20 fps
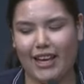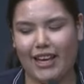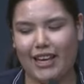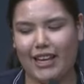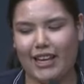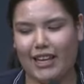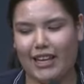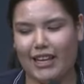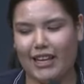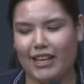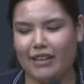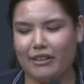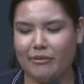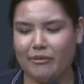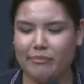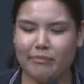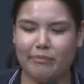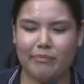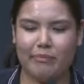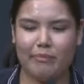
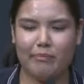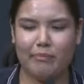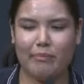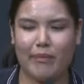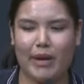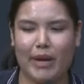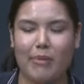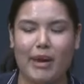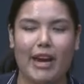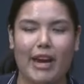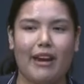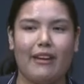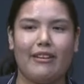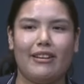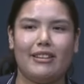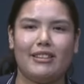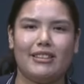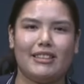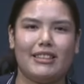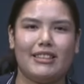my
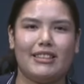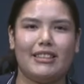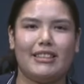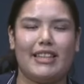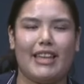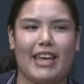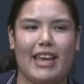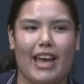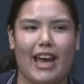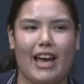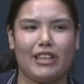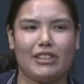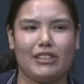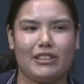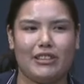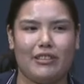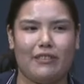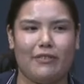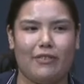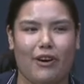parents, they
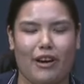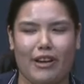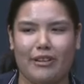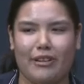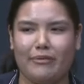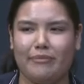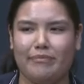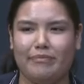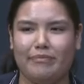actually fought.